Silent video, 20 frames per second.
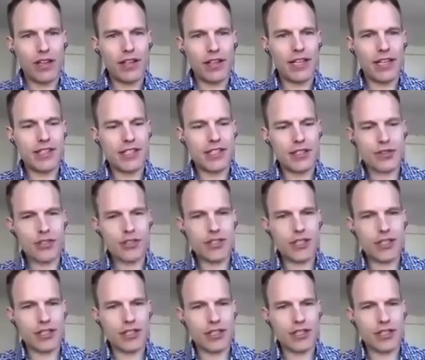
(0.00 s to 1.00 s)
Yeah, it's
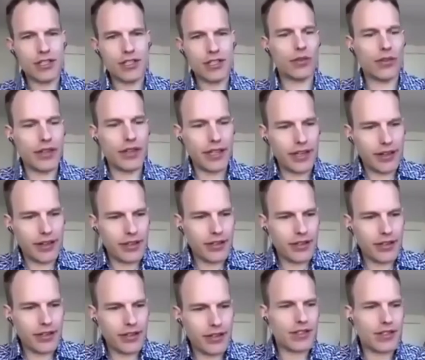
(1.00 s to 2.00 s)
interesting. So
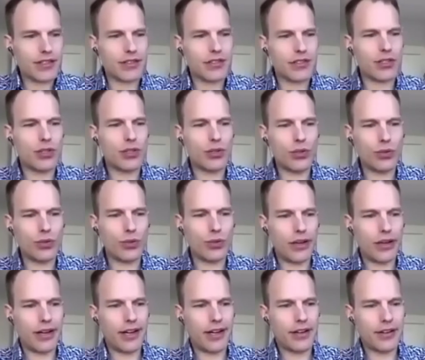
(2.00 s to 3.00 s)
there's
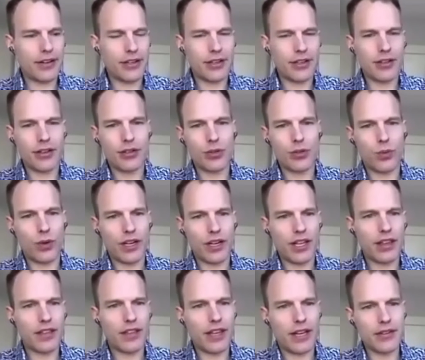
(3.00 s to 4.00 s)

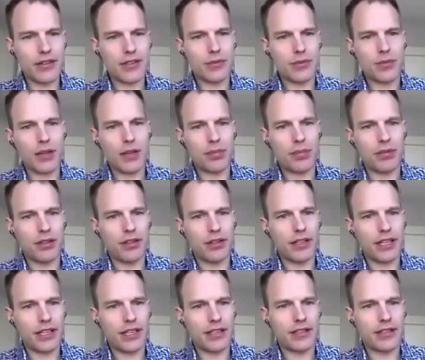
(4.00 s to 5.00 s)
220,000 people
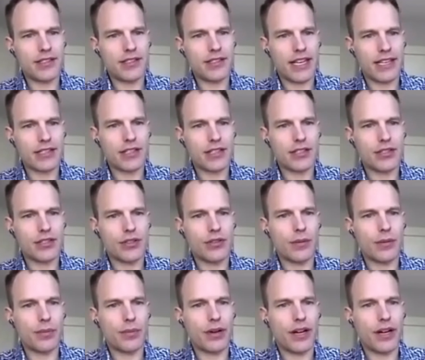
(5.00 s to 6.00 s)
in Saskatoon
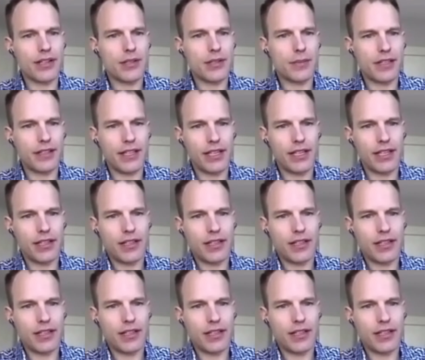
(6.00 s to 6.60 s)
approximately.